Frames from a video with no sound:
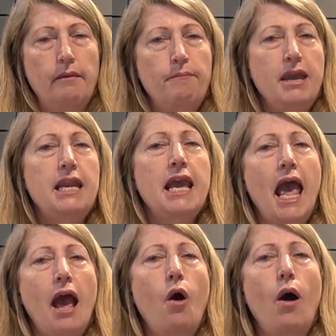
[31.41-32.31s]
meaning
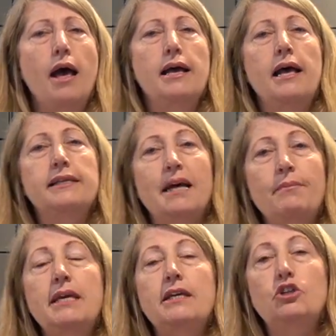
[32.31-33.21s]
how
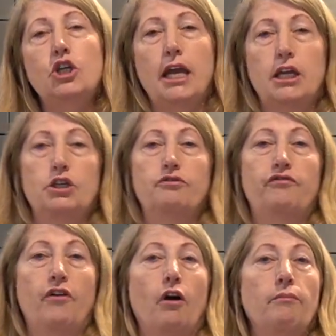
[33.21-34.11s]
something can change
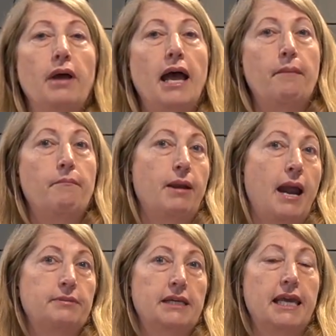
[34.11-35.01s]
from
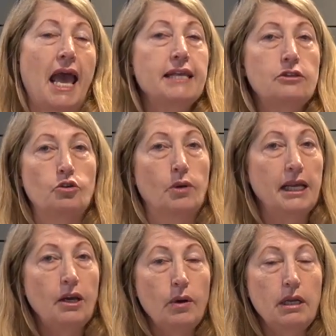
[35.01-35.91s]
perhaps a gas to a
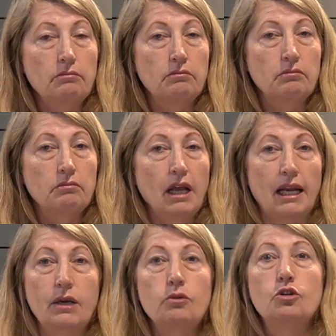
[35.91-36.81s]

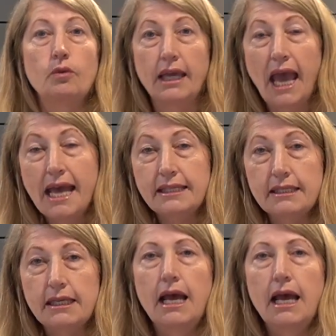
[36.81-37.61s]
liquid to a gas,